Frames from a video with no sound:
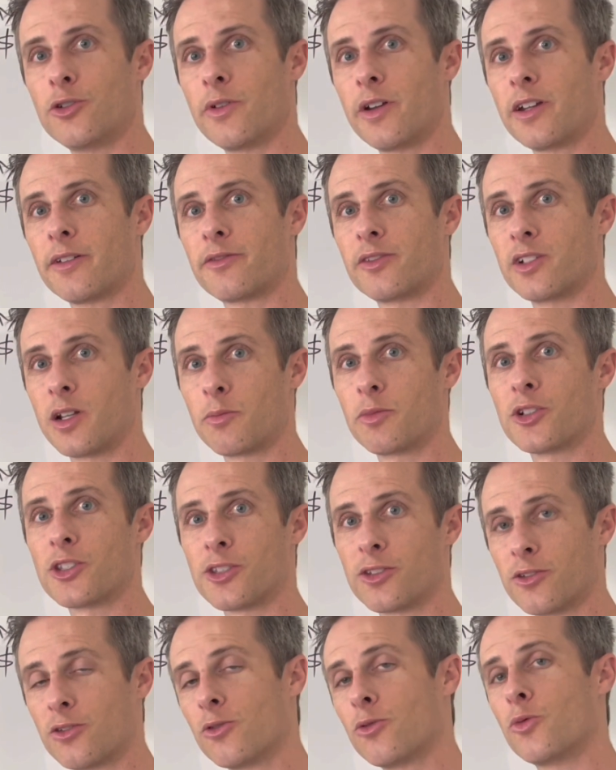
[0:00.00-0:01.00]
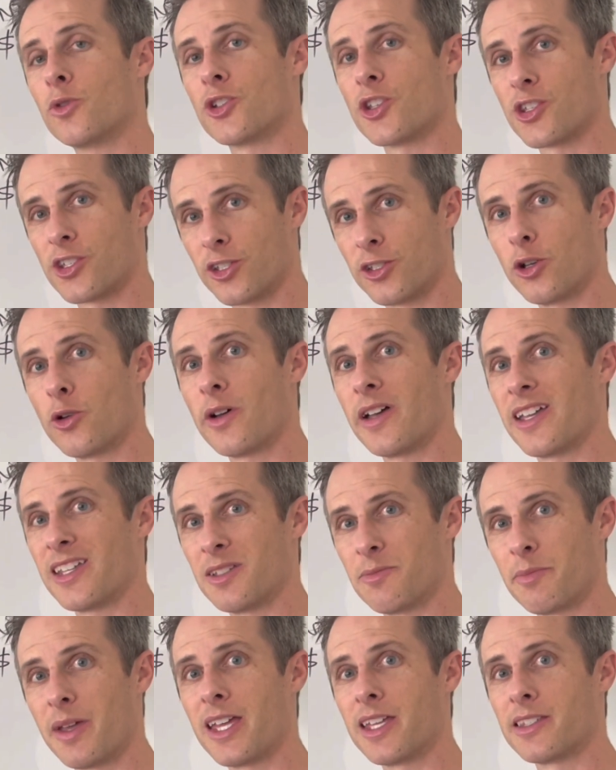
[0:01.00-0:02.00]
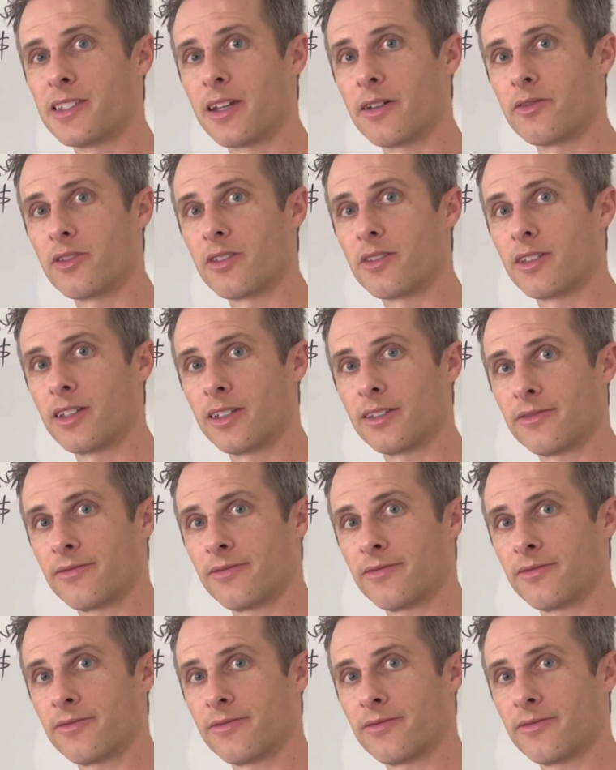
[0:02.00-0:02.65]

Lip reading: ready for number 2, which is to go ahead and paint everything.